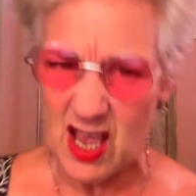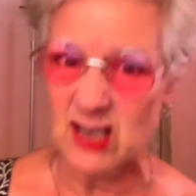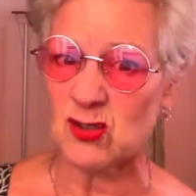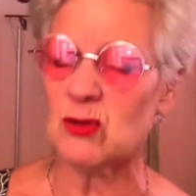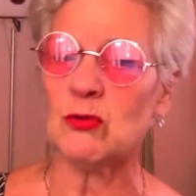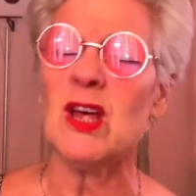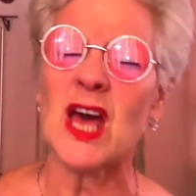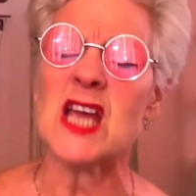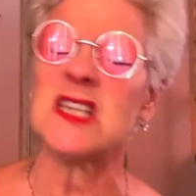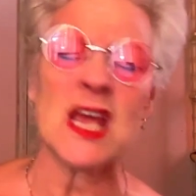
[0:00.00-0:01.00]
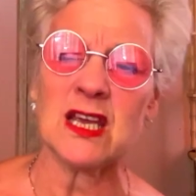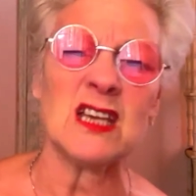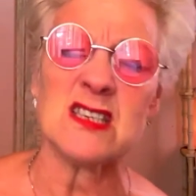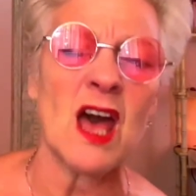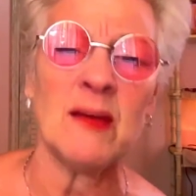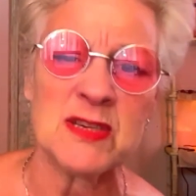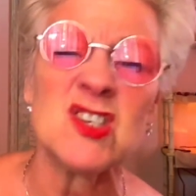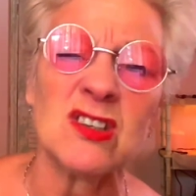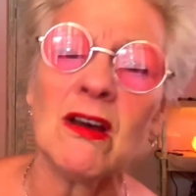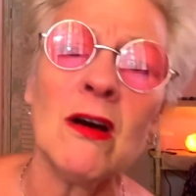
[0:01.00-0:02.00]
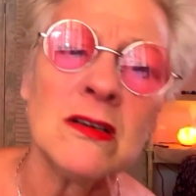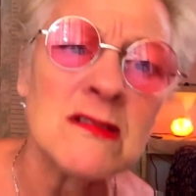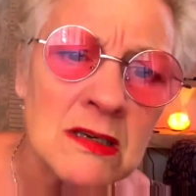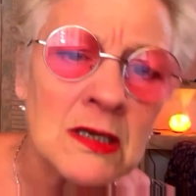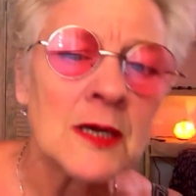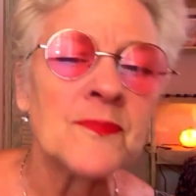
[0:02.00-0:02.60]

"And you, I take it, are Mr. Gaunt?"